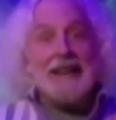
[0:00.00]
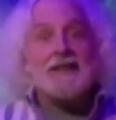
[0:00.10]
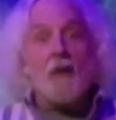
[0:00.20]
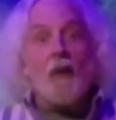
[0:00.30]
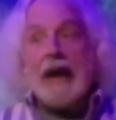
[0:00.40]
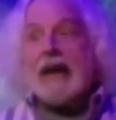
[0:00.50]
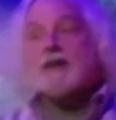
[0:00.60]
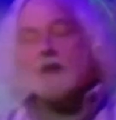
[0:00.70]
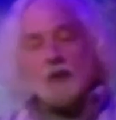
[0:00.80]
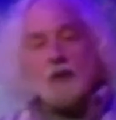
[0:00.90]
a way
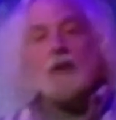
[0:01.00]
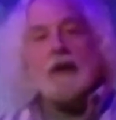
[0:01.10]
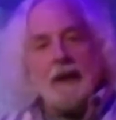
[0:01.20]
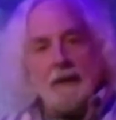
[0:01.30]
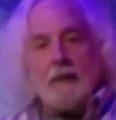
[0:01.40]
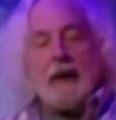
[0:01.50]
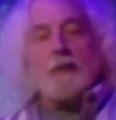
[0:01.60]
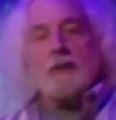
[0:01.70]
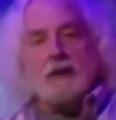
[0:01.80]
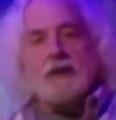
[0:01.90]
to be
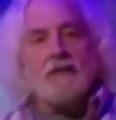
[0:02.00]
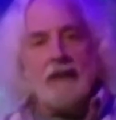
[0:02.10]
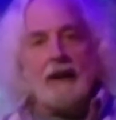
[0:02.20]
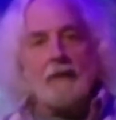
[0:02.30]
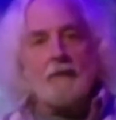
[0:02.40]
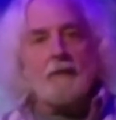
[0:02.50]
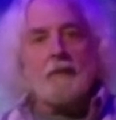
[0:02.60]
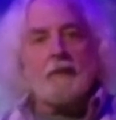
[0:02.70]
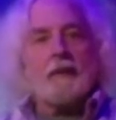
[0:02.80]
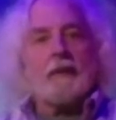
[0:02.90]
able to develop
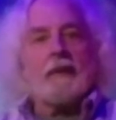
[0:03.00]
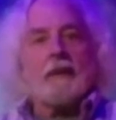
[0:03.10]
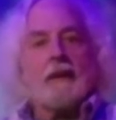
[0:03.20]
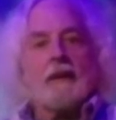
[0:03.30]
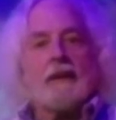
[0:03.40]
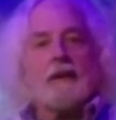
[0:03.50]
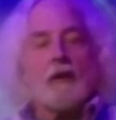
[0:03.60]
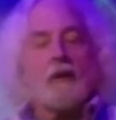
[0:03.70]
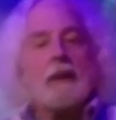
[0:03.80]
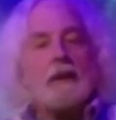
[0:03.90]

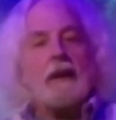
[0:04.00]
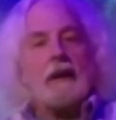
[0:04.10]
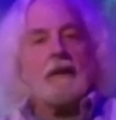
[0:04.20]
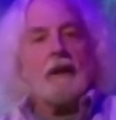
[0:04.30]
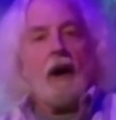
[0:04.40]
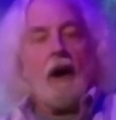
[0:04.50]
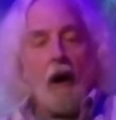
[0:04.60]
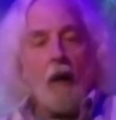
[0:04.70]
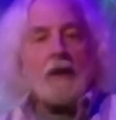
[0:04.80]
your ability. Always